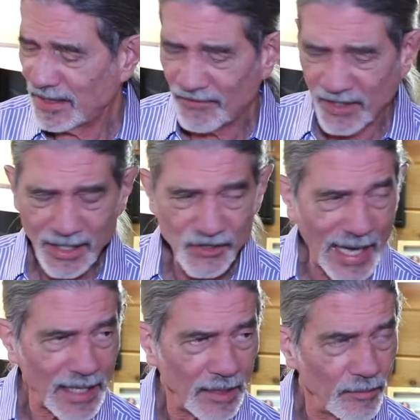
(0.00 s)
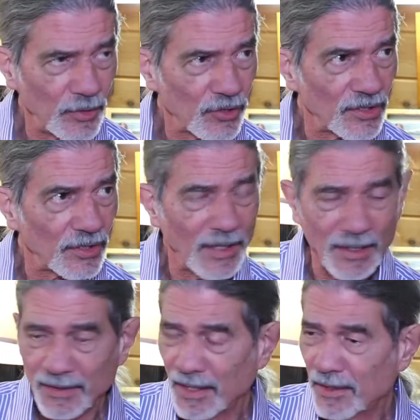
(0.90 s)
the various island musics
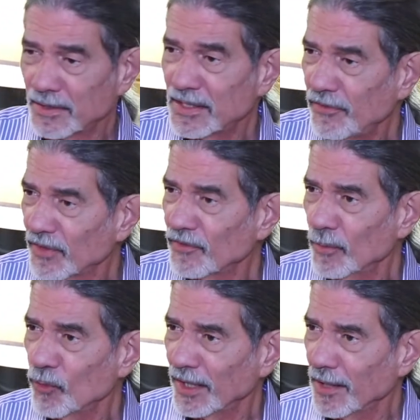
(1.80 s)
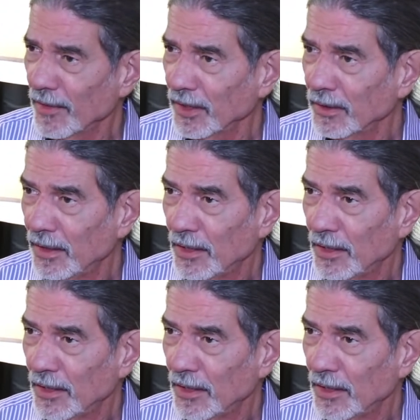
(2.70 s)
are different from one another.